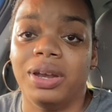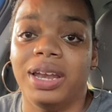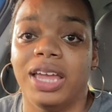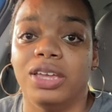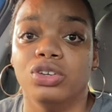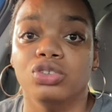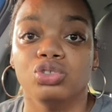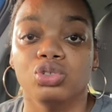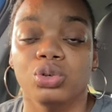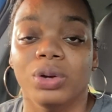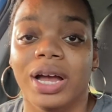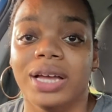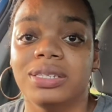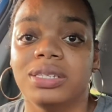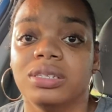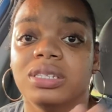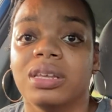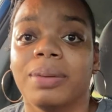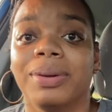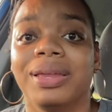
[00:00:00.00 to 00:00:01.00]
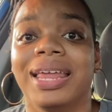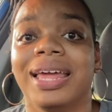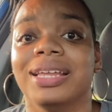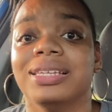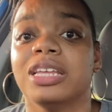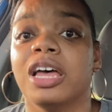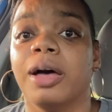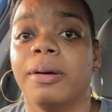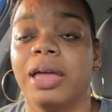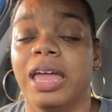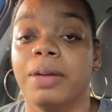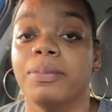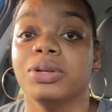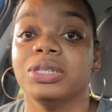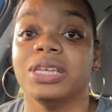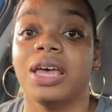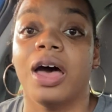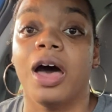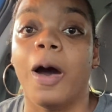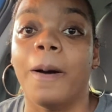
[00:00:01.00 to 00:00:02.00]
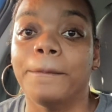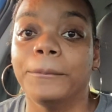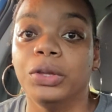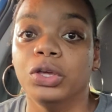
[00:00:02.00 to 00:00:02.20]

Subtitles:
that you trust and someone that is able to help